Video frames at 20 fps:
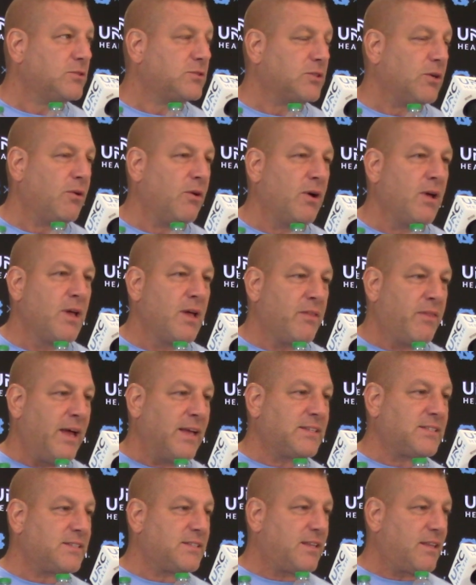So
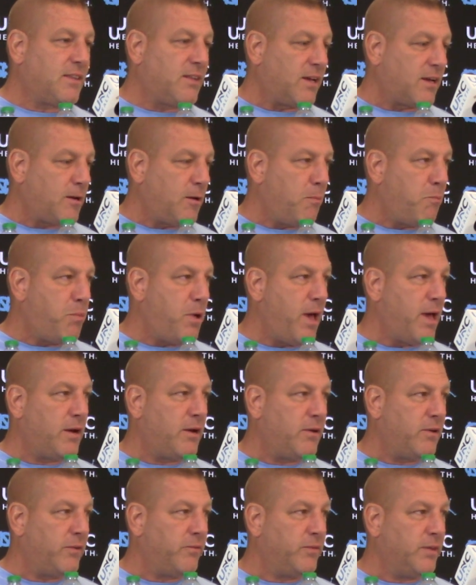that's the
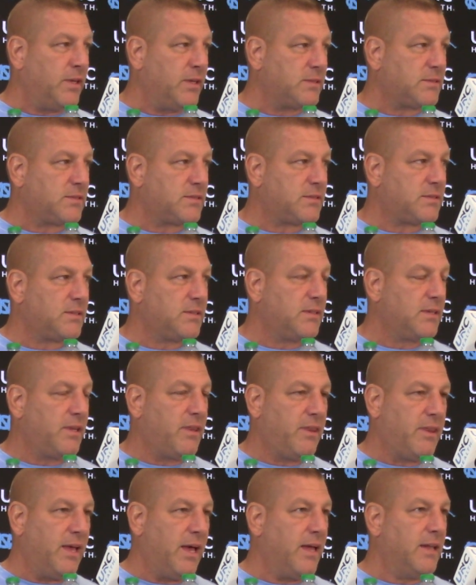competitiveness
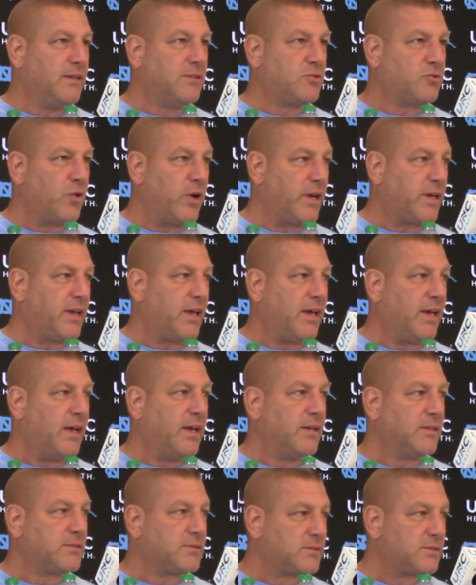that Drake has.